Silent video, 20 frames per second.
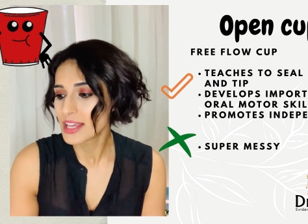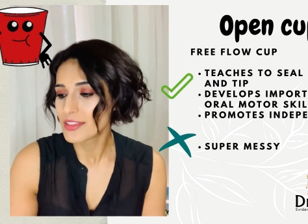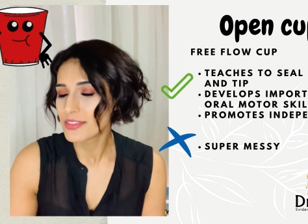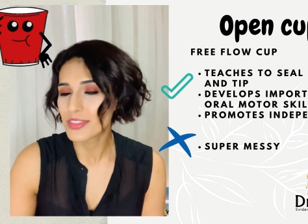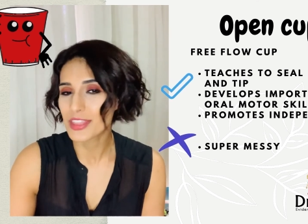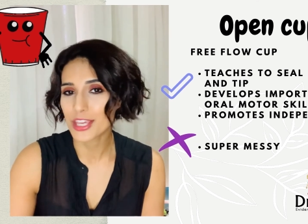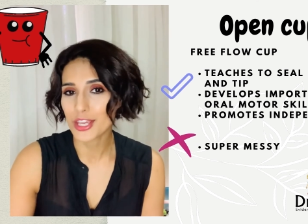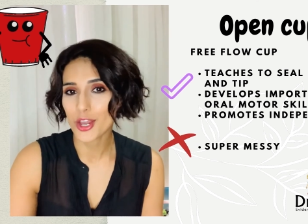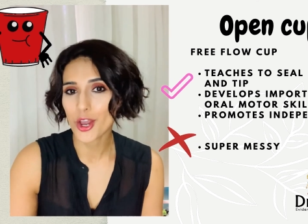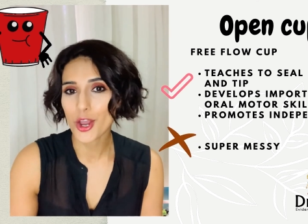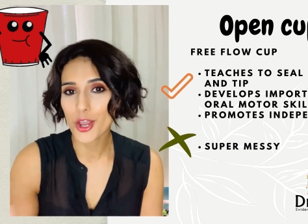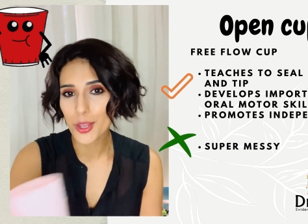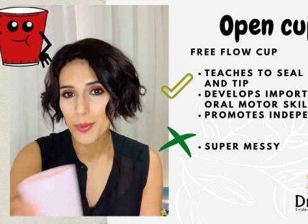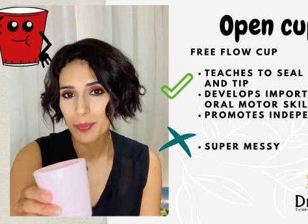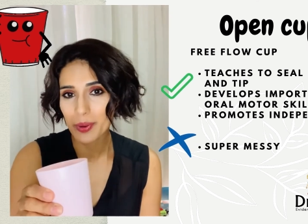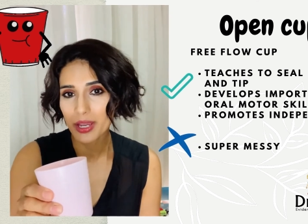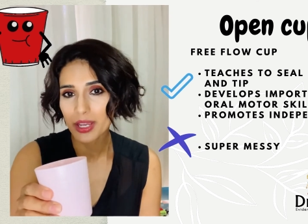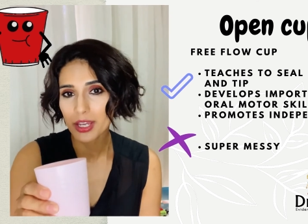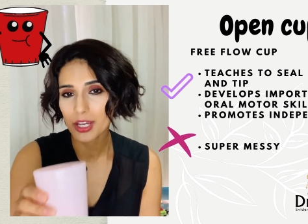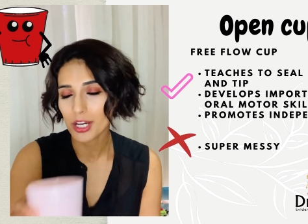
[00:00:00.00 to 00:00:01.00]
the
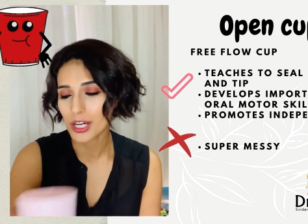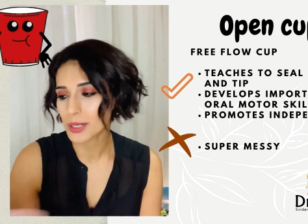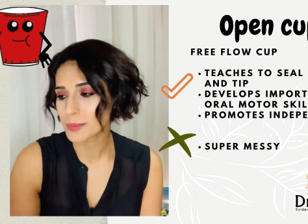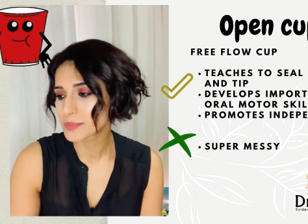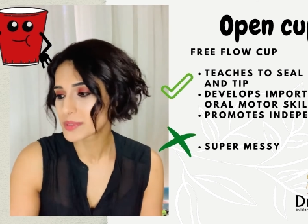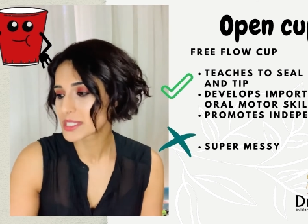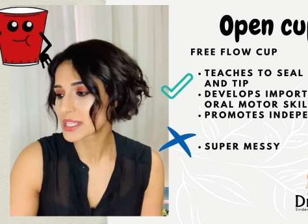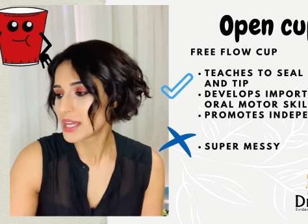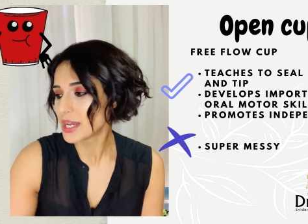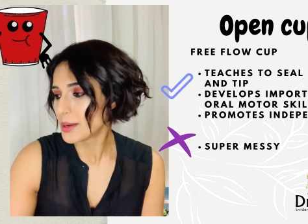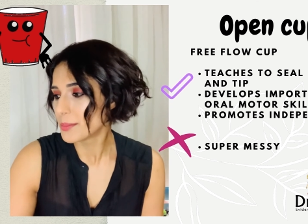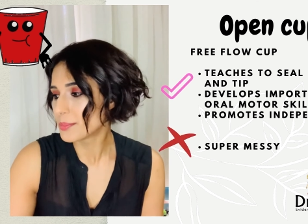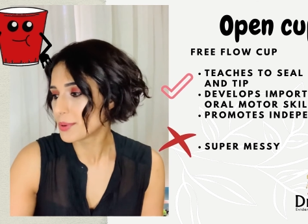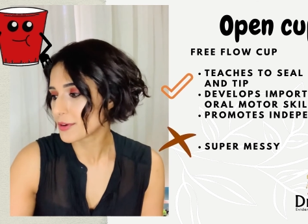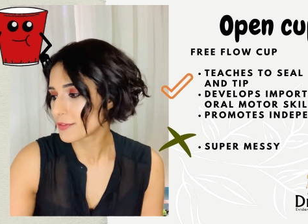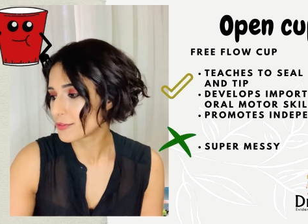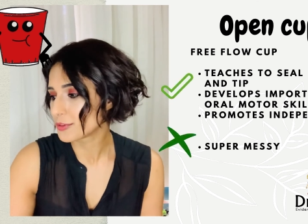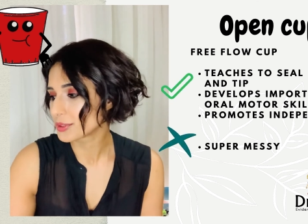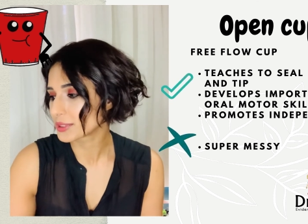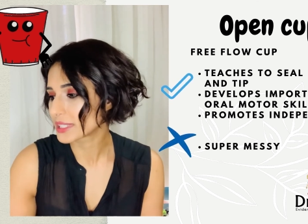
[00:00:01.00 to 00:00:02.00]
open cups,
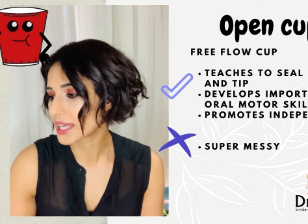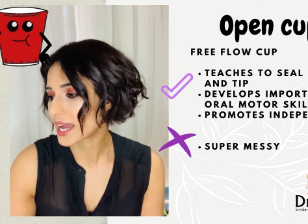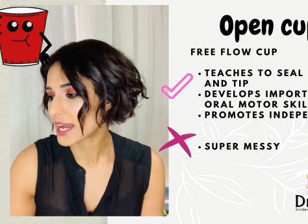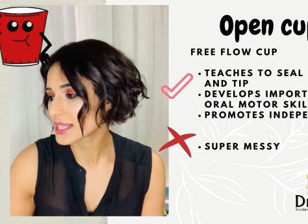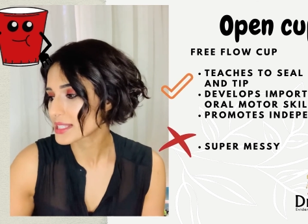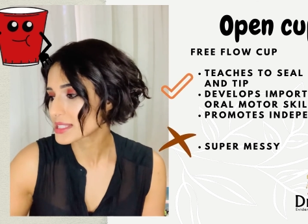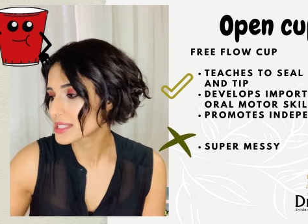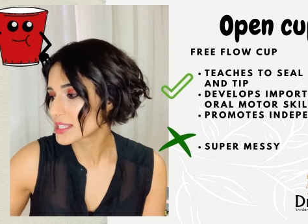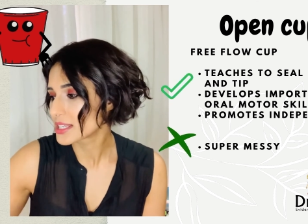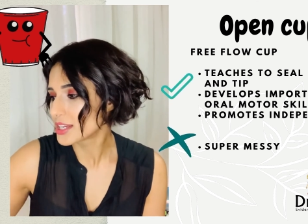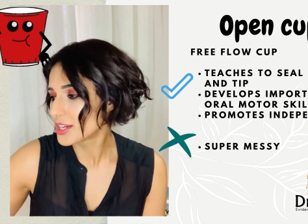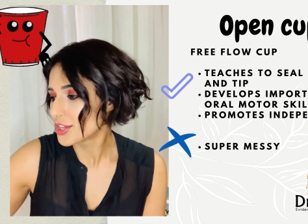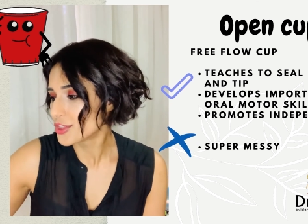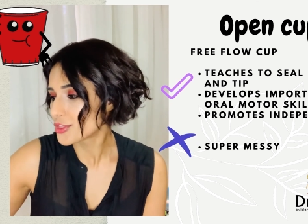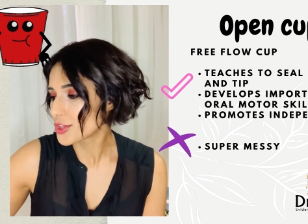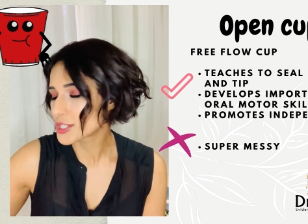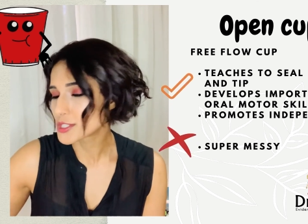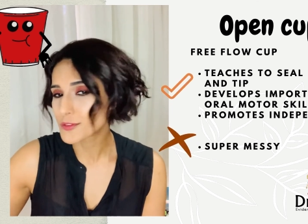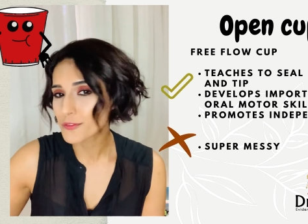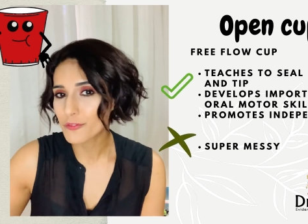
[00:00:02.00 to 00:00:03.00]
but for
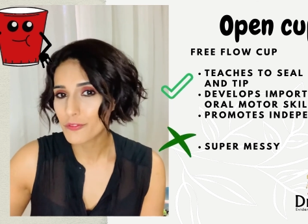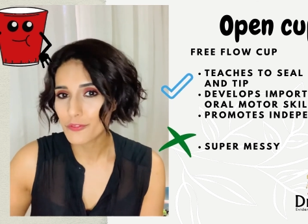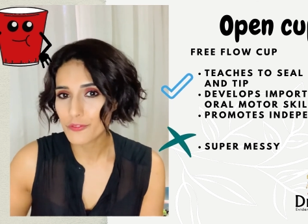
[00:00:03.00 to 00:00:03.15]
those